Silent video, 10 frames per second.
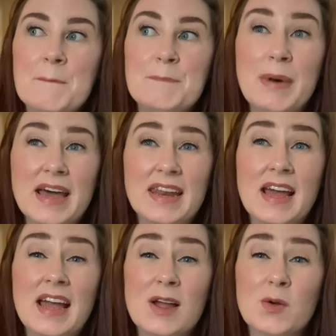But
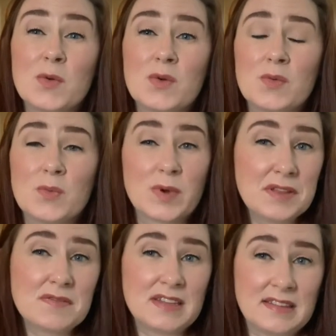
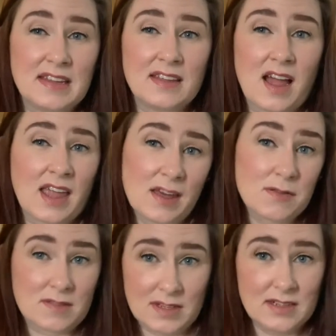recently, I guess
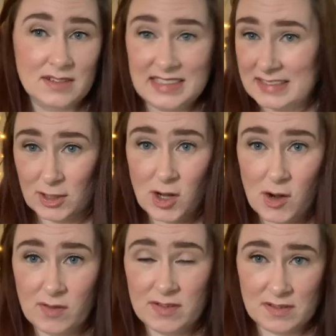
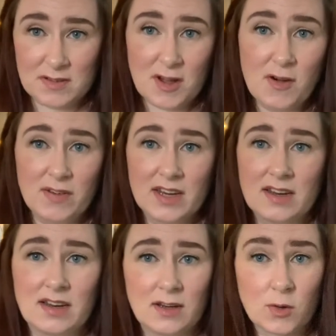since COVID
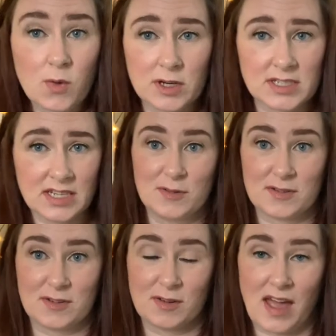and in quarantine,
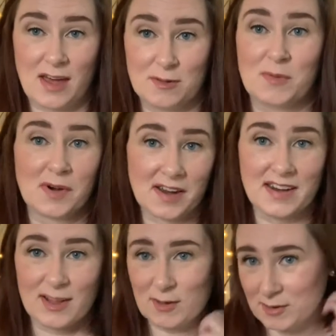as we're
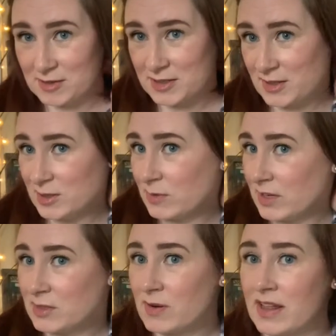getting closer to the
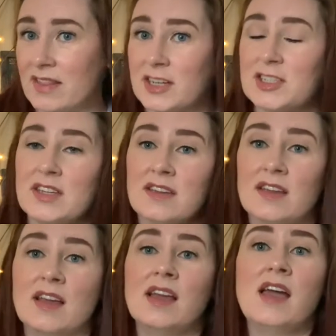2020 election
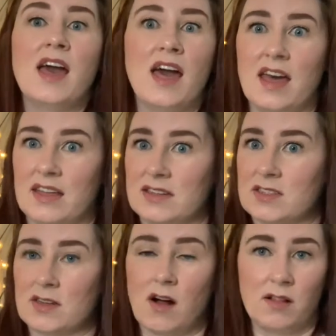and
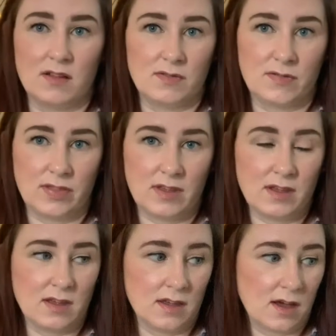all of
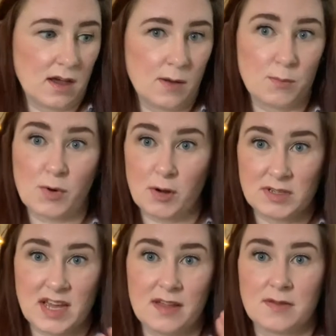the
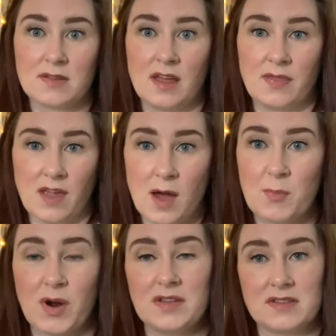protests and the
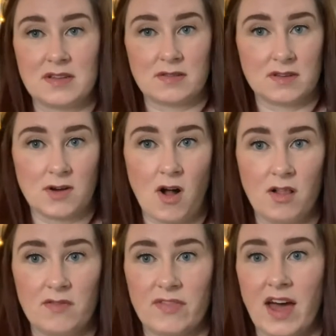uprisings and all
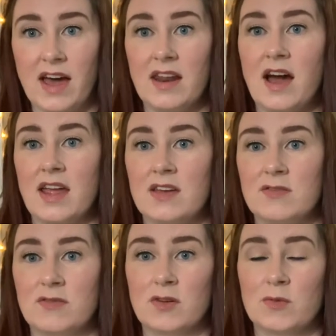of that, I
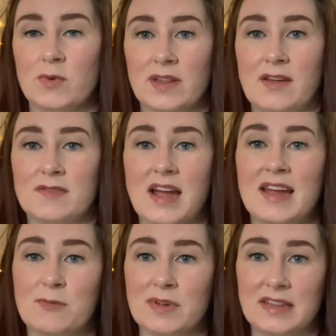have realized
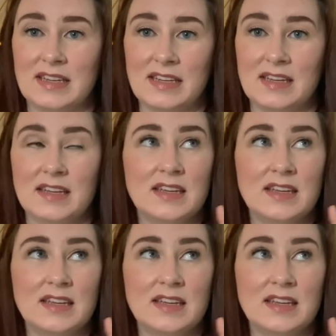I really